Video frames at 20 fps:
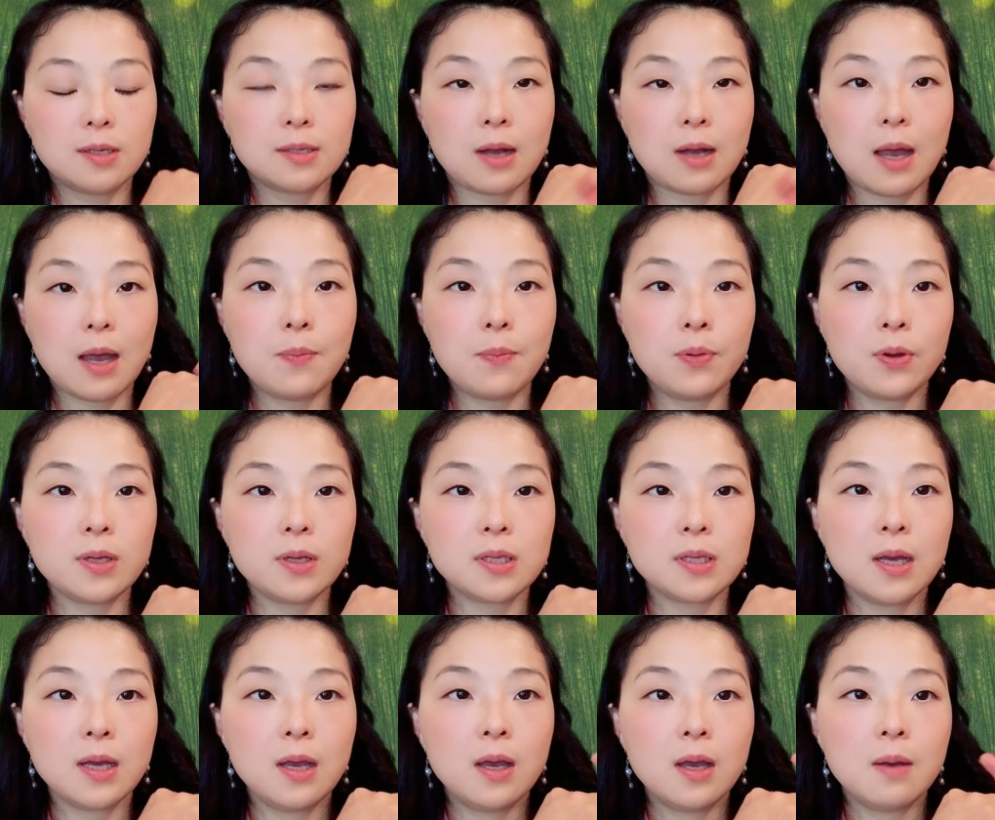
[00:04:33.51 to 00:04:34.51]
So I put
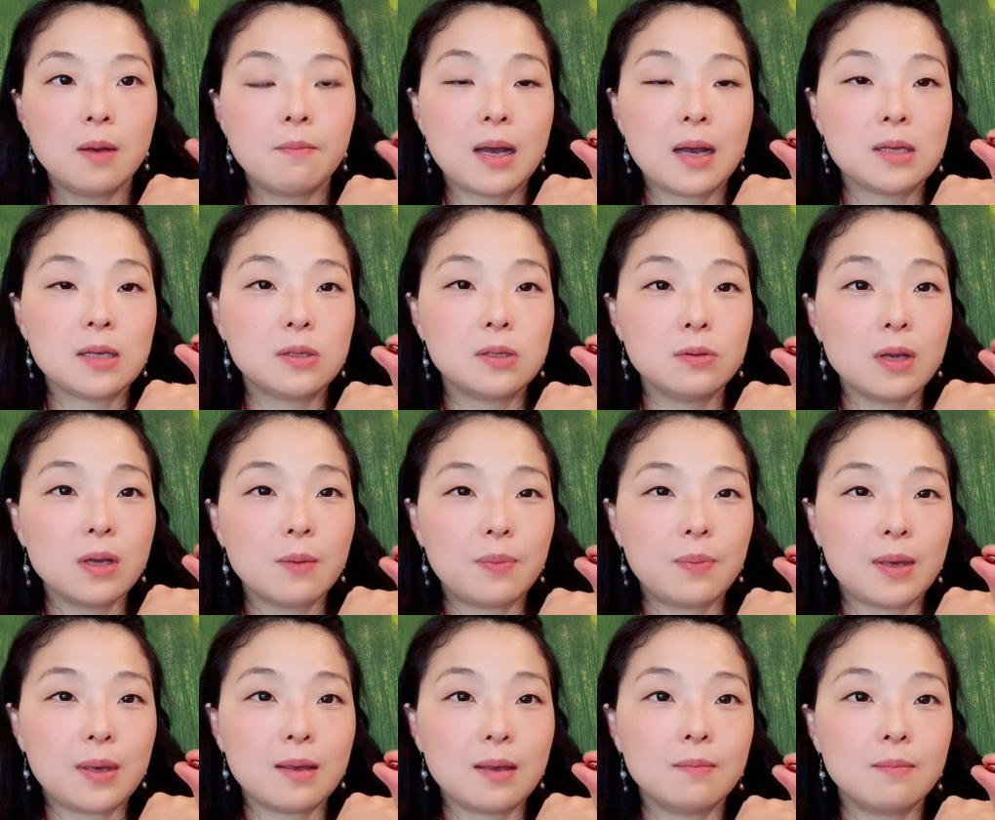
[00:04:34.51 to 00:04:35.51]
my azuga
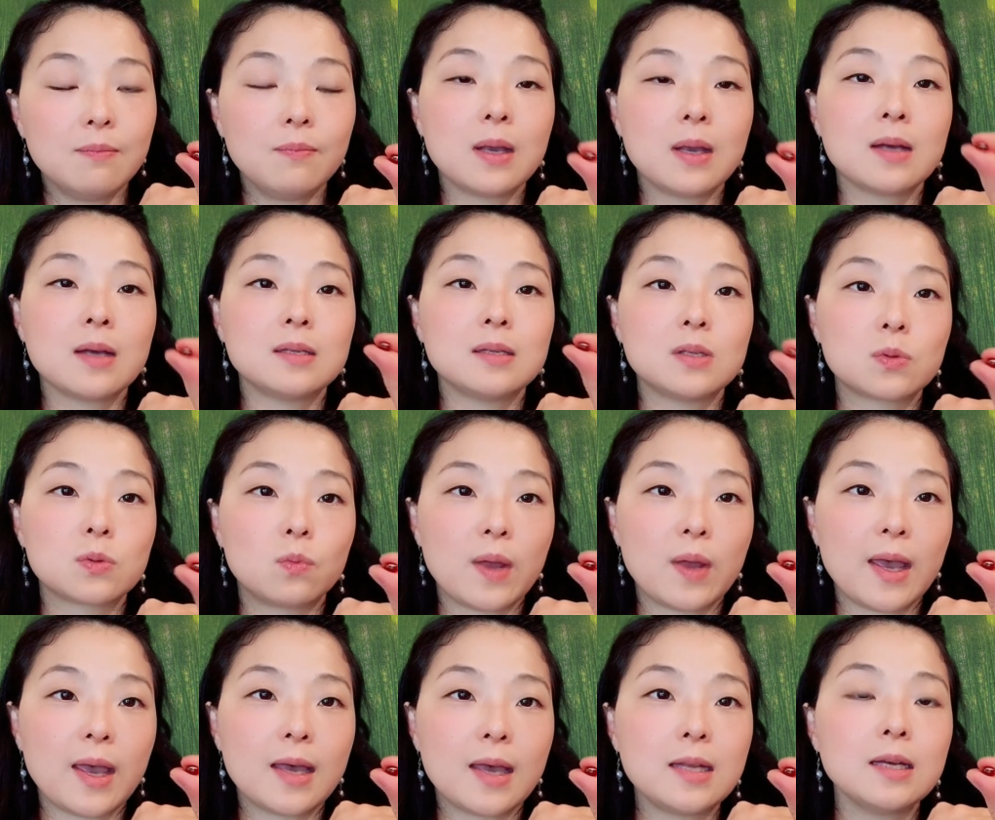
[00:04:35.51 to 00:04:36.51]
bean, because it's
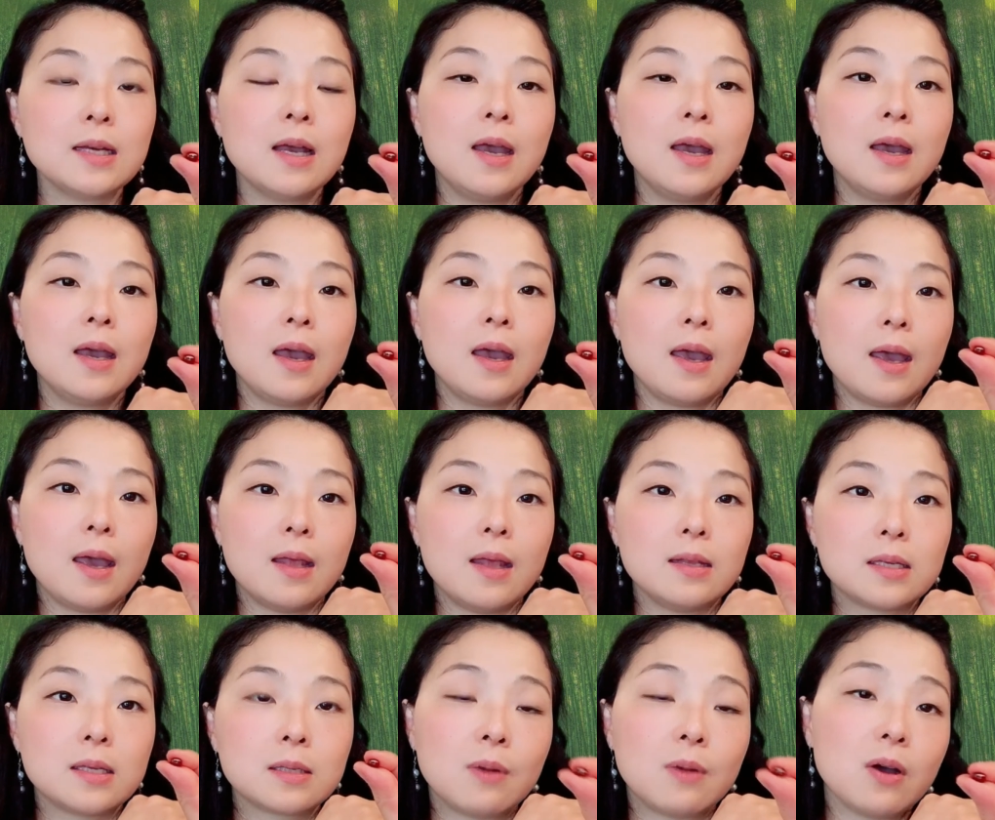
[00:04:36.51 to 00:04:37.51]
red,
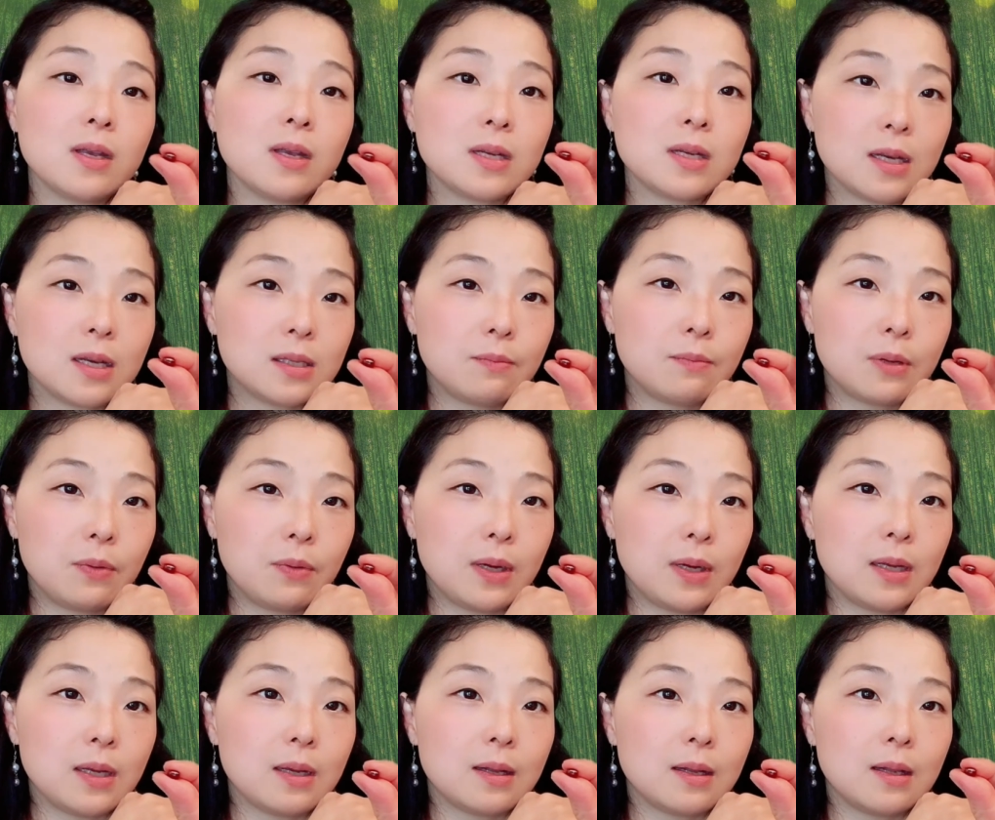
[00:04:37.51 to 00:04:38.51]
and small intestine
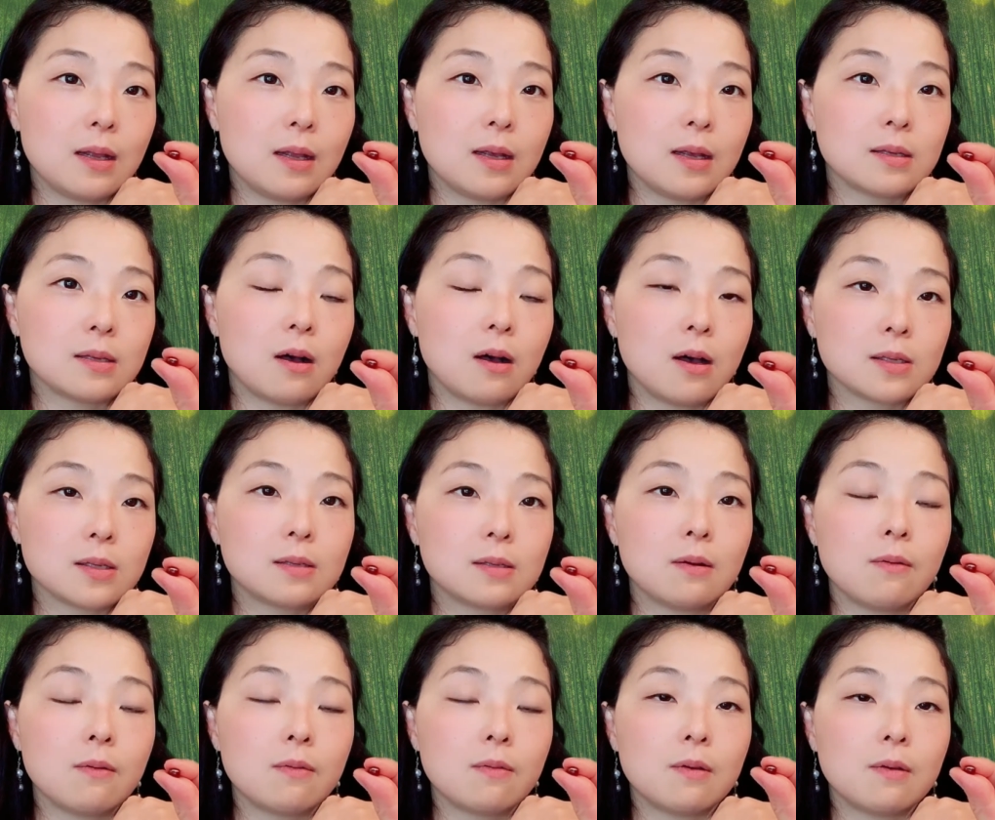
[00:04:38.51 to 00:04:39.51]
meridian is
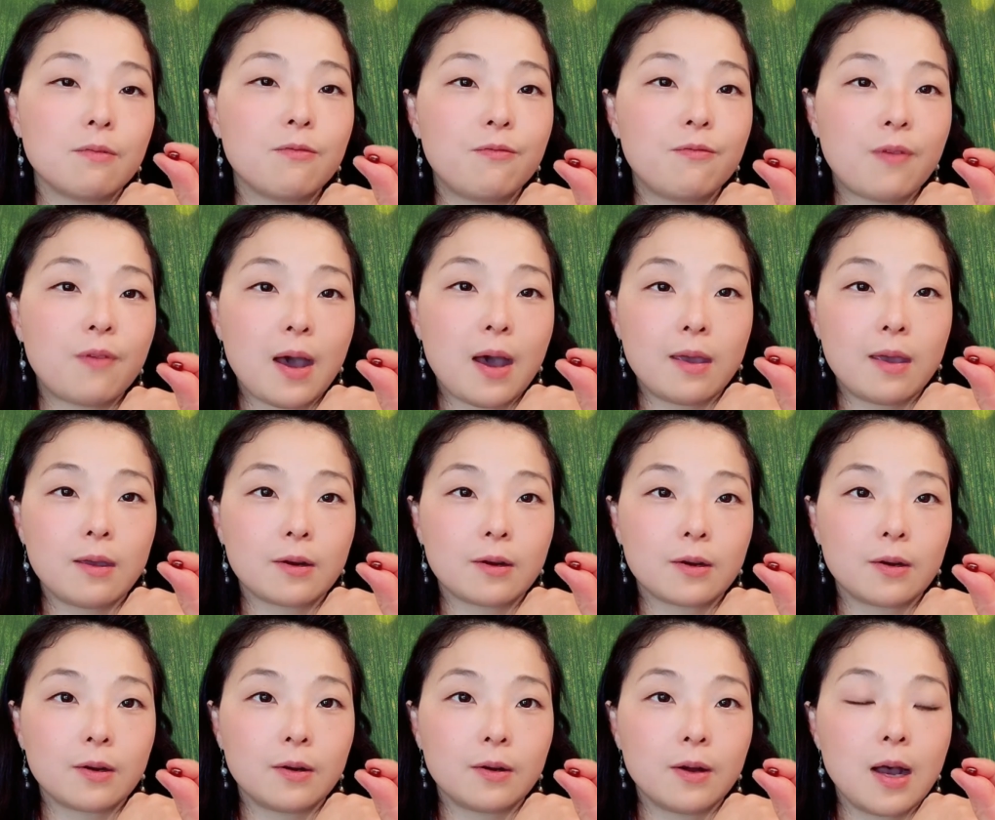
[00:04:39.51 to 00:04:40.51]
also the
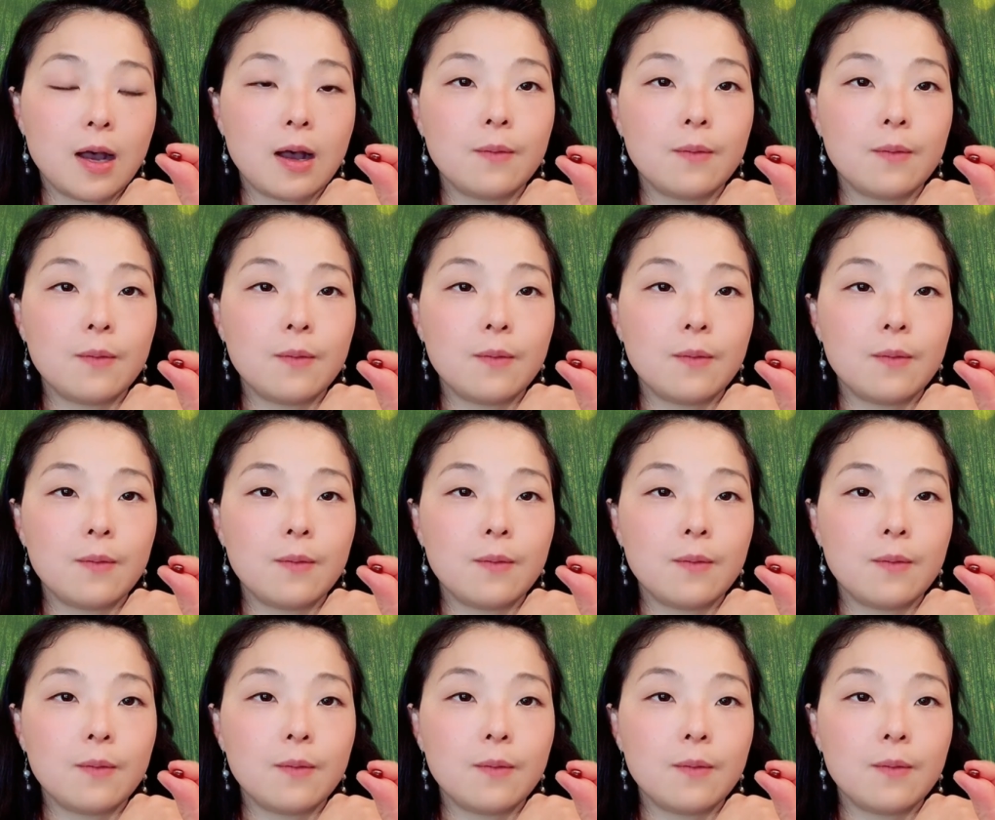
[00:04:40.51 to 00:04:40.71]
fire,